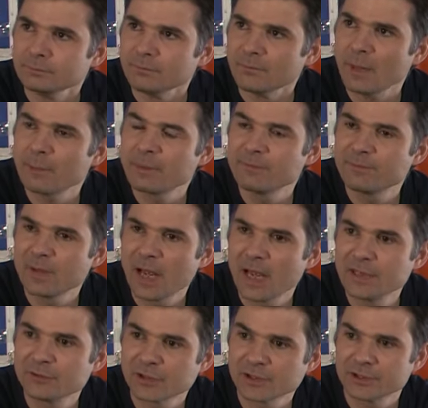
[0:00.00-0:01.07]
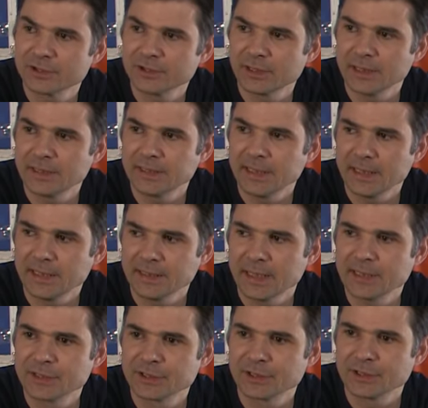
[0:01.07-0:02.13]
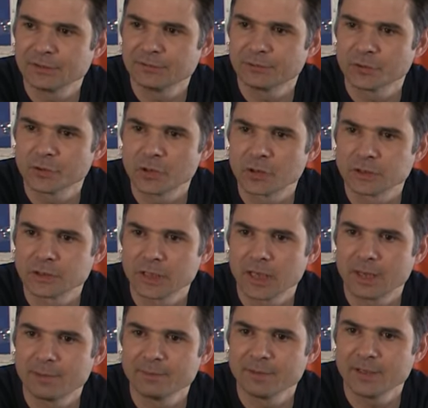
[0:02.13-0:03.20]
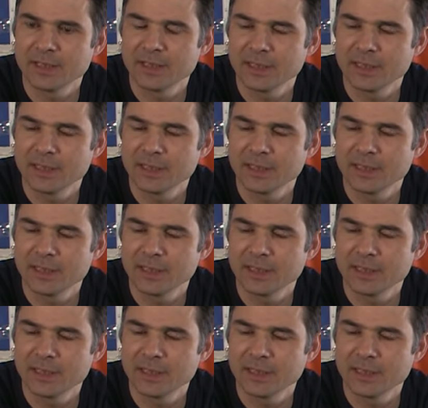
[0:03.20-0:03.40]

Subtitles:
I'm interested in nature for a long time, but in the